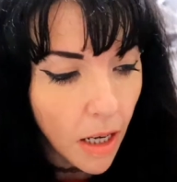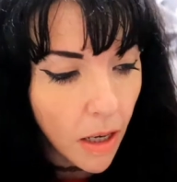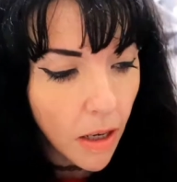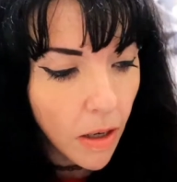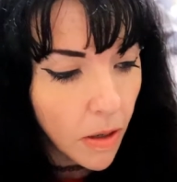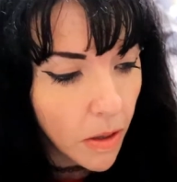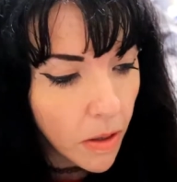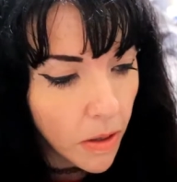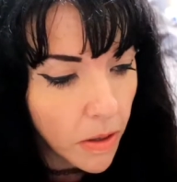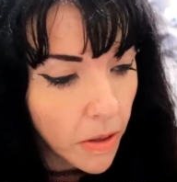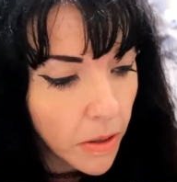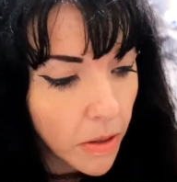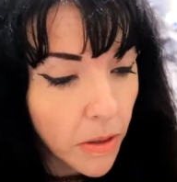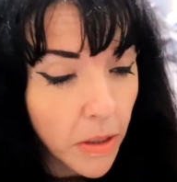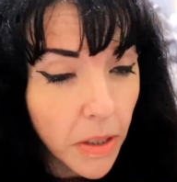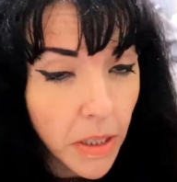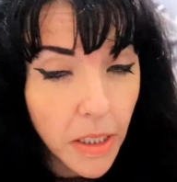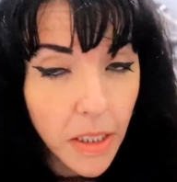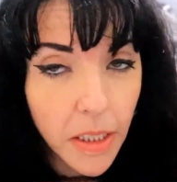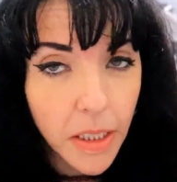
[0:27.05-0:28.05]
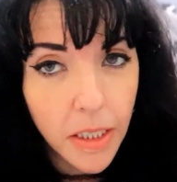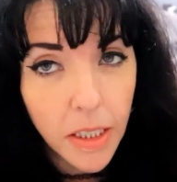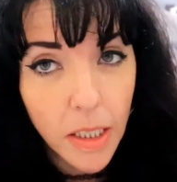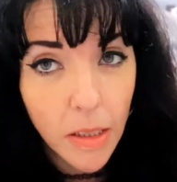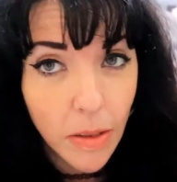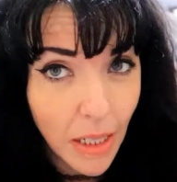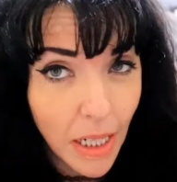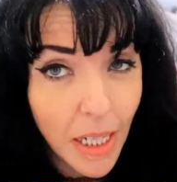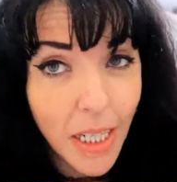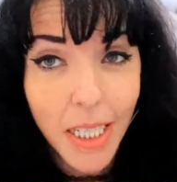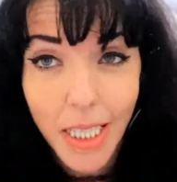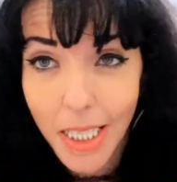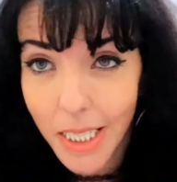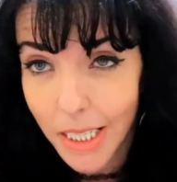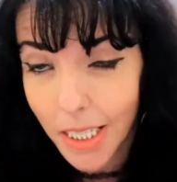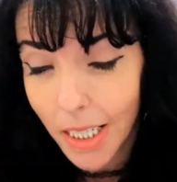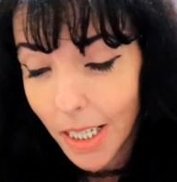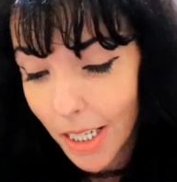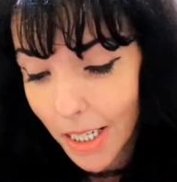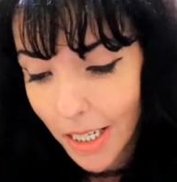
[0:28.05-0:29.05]
Or so that
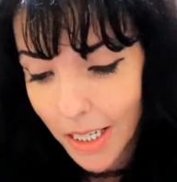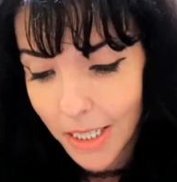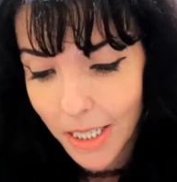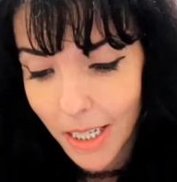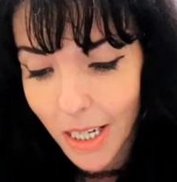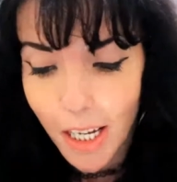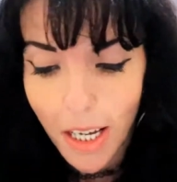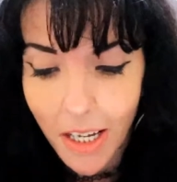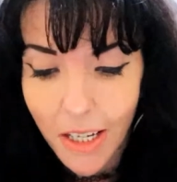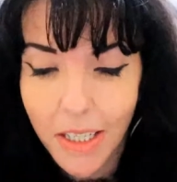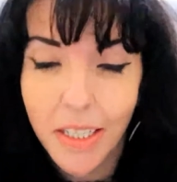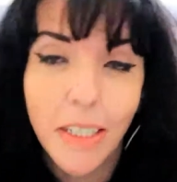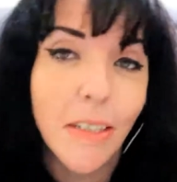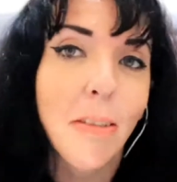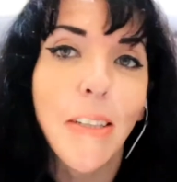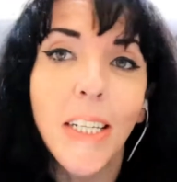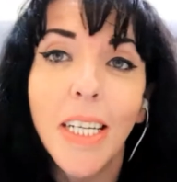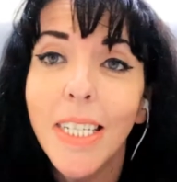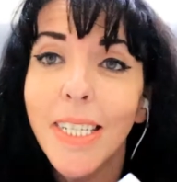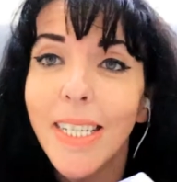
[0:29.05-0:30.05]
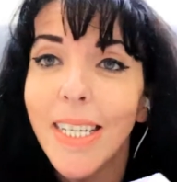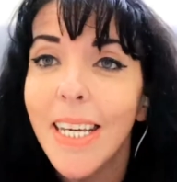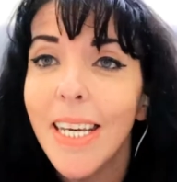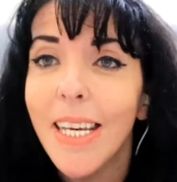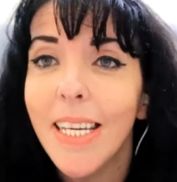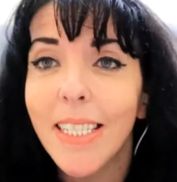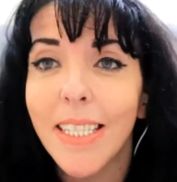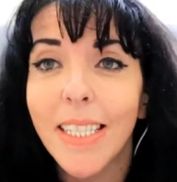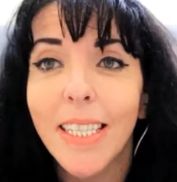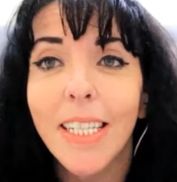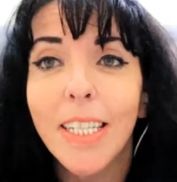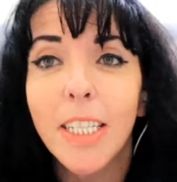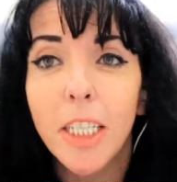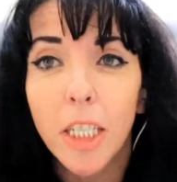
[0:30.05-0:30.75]
is it. So this is the